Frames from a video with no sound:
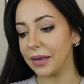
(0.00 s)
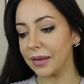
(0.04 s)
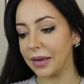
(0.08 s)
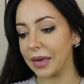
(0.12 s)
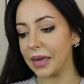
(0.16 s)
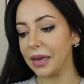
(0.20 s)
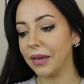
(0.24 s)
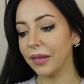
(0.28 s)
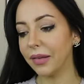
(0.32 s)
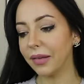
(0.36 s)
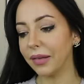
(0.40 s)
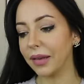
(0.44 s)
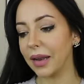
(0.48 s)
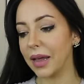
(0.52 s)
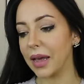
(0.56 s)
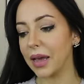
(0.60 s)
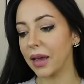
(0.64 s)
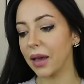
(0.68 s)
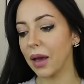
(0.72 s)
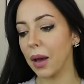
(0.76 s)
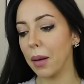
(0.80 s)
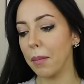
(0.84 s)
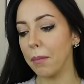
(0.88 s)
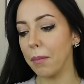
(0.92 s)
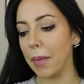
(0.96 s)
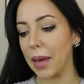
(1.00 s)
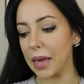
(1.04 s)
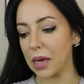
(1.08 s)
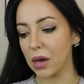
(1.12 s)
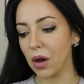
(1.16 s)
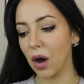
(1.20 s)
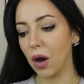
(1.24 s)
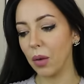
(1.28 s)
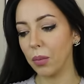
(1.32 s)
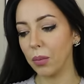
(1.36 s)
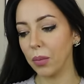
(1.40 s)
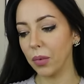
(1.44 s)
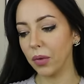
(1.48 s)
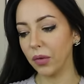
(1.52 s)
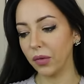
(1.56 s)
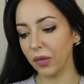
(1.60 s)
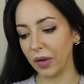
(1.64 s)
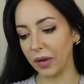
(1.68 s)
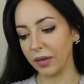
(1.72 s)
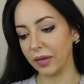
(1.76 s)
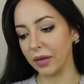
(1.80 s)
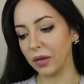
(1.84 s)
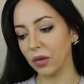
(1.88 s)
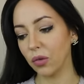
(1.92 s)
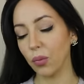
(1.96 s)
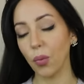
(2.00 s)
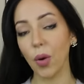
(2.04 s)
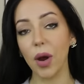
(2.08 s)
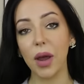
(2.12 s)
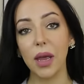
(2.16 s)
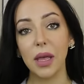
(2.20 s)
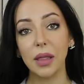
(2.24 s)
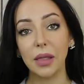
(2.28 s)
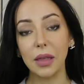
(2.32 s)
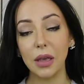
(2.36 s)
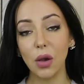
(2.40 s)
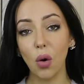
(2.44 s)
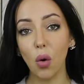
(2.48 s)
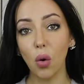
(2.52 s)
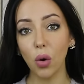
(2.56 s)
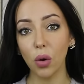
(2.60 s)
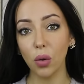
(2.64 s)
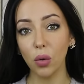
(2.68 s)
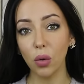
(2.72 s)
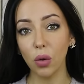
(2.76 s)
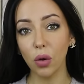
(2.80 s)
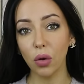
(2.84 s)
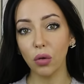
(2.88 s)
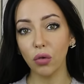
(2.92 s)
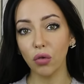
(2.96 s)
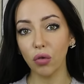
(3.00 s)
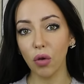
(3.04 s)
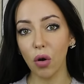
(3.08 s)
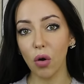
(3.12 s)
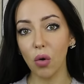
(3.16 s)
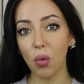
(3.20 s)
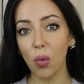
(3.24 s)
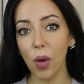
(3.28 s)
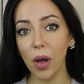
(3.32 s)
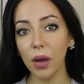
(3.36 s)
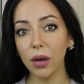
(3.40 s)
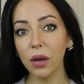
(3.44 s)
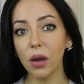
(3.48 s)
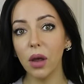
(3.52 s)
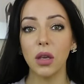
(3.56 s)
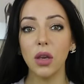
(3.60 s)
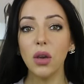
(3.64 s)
D-Slick Makeup Setting Spray, the oil control one.